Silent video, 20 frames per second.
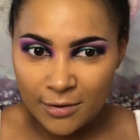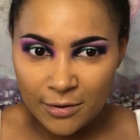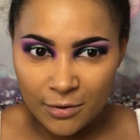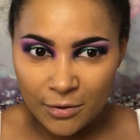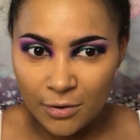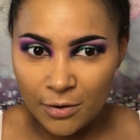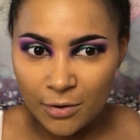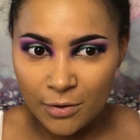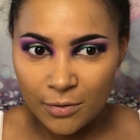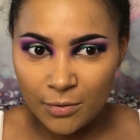you
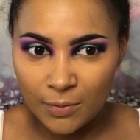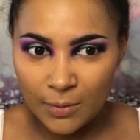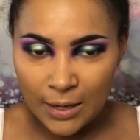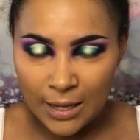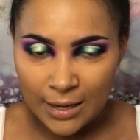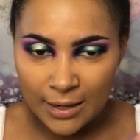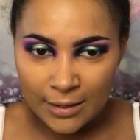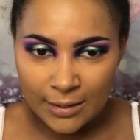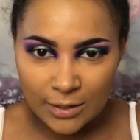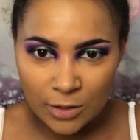know,
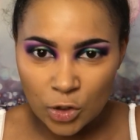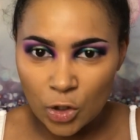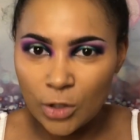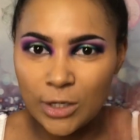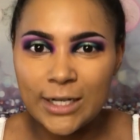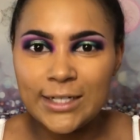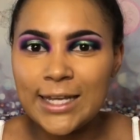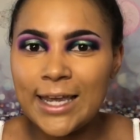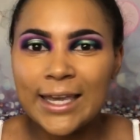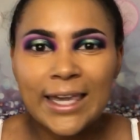like so
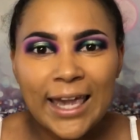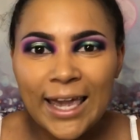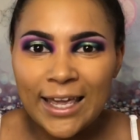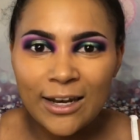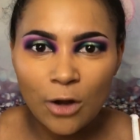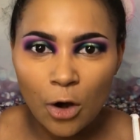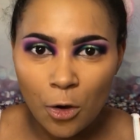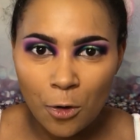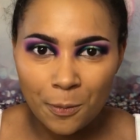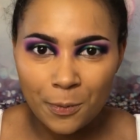that they can't
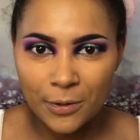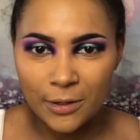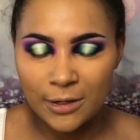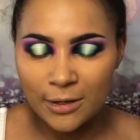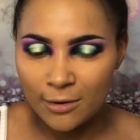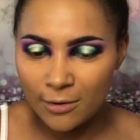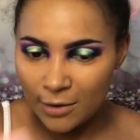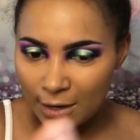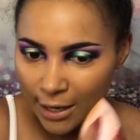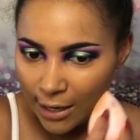open it,
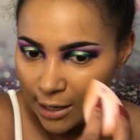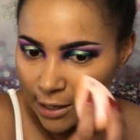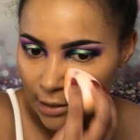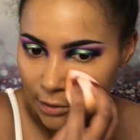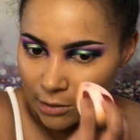okay?